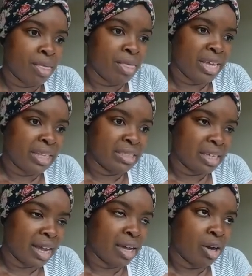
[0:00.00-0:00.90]
the
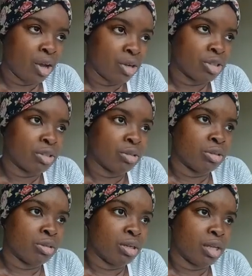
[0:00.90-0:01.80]

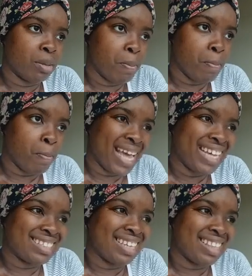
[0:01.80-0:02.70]
psychological
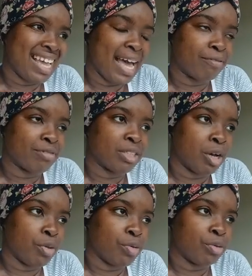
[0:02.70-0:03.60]
maze that they have to
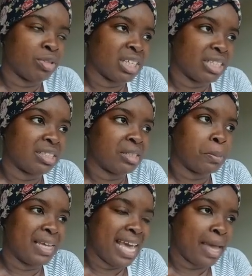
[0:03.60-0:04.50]
go through just to
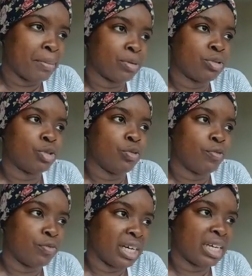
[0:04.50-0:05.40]
be able to
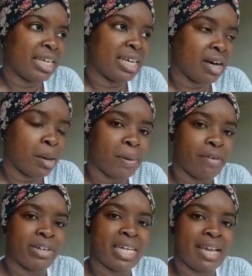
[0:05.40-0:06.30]
fucking get up
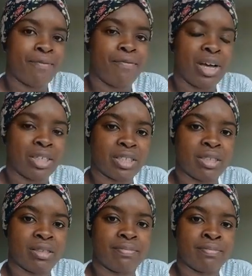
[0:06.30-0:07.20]
every day and
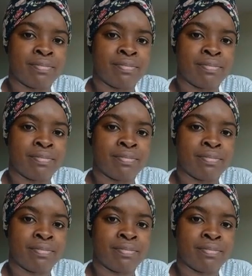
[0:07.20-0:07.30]
function.